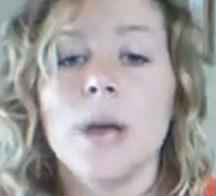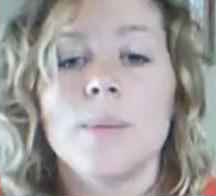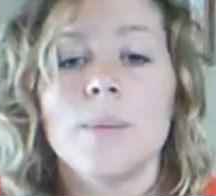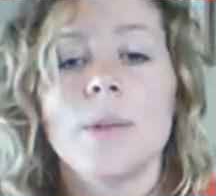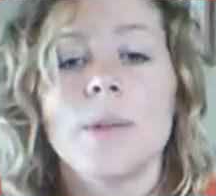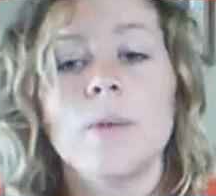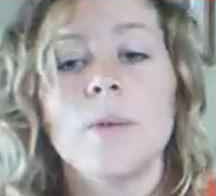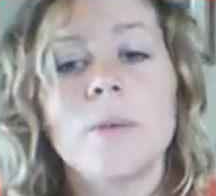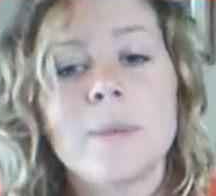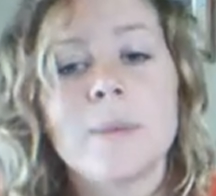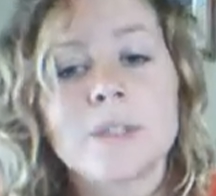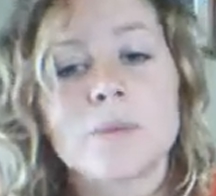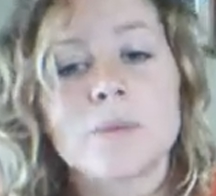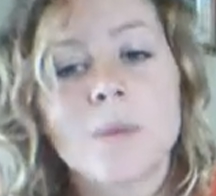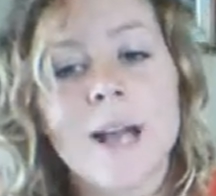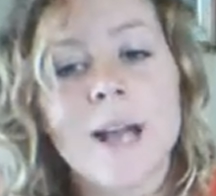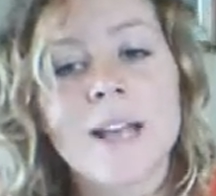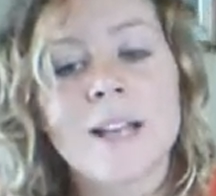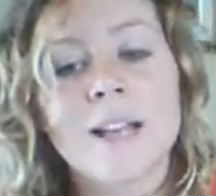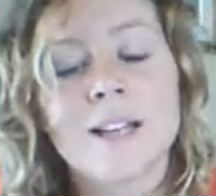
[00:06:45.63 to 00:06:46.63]
But then we must
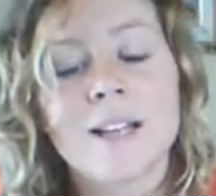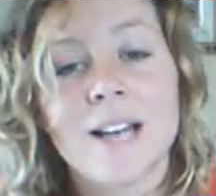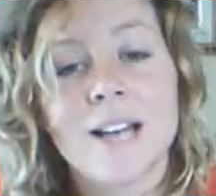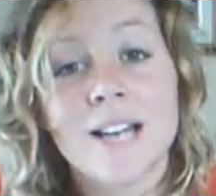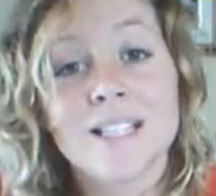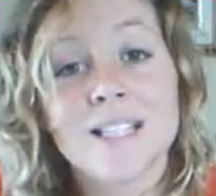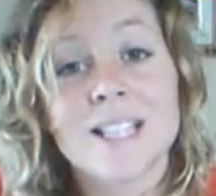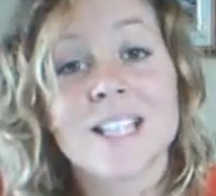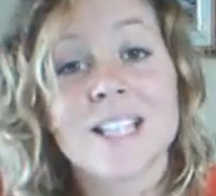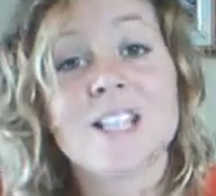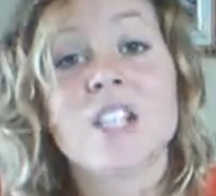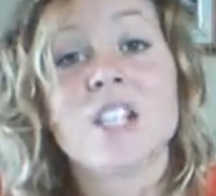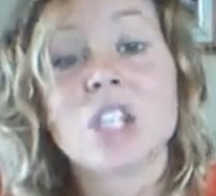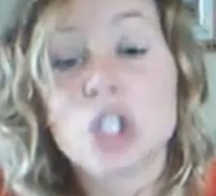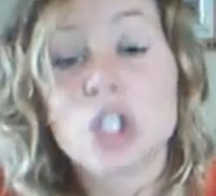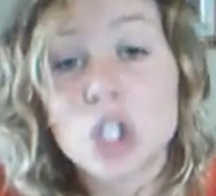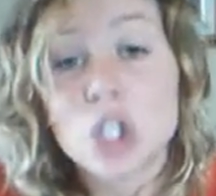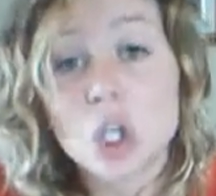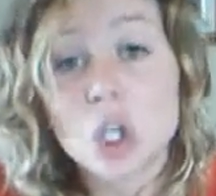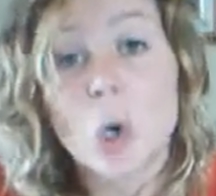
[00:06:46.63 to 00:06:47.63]
recognize that this is
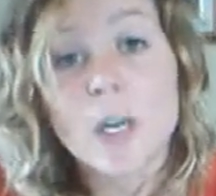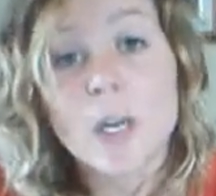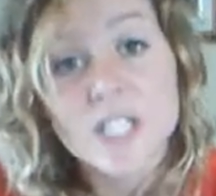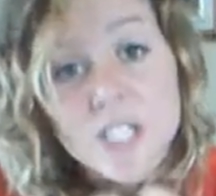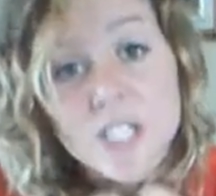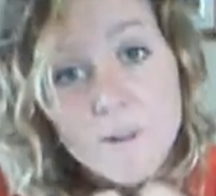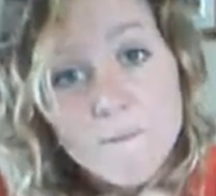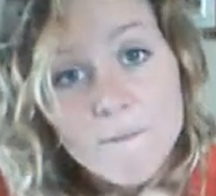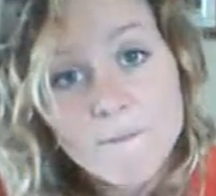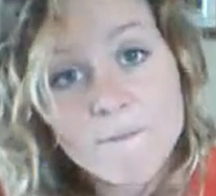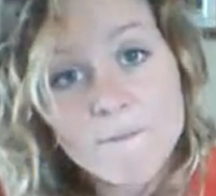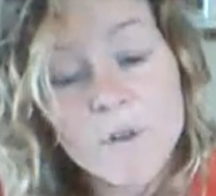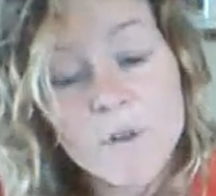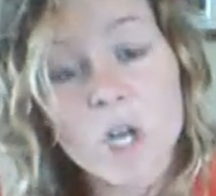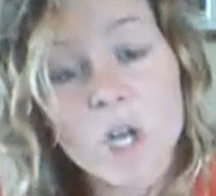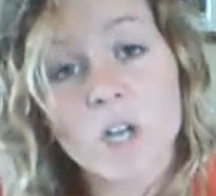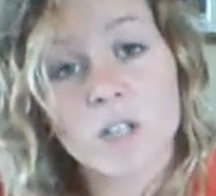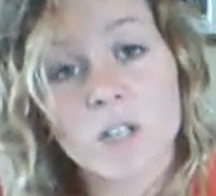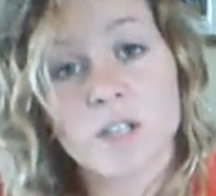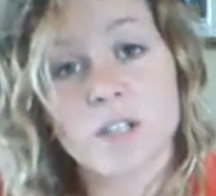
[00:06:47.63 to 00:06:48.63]
a choice
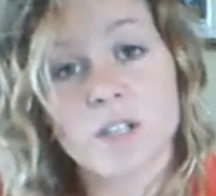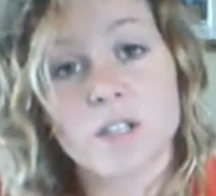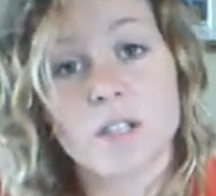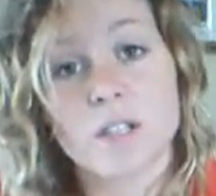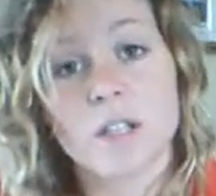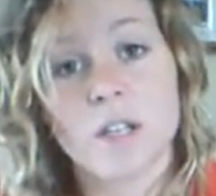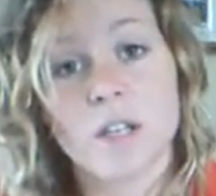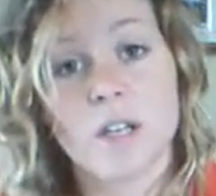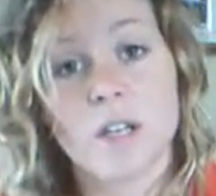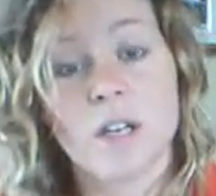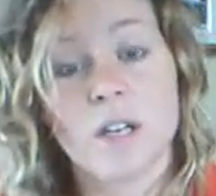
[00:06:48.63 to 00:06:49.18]
first